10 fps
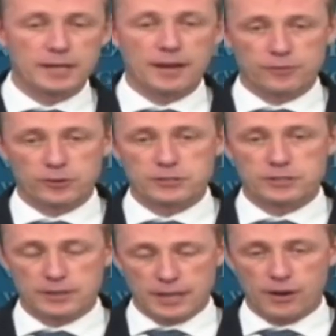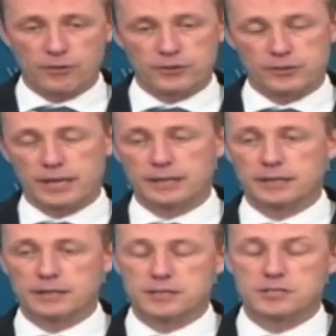the efforts that they are
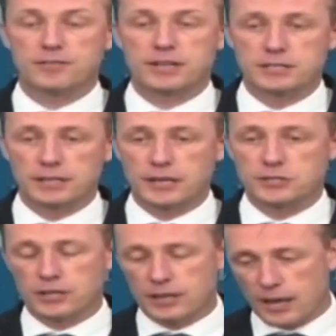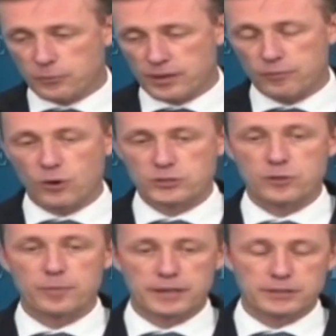undertaking in this investigation, and we have
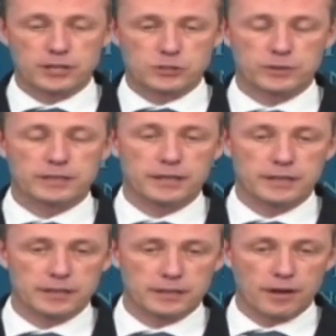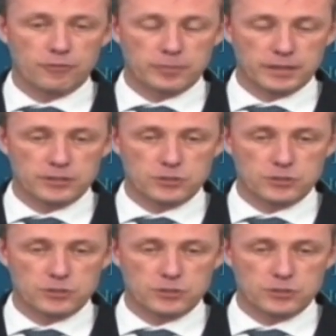also been in touch with the Indian government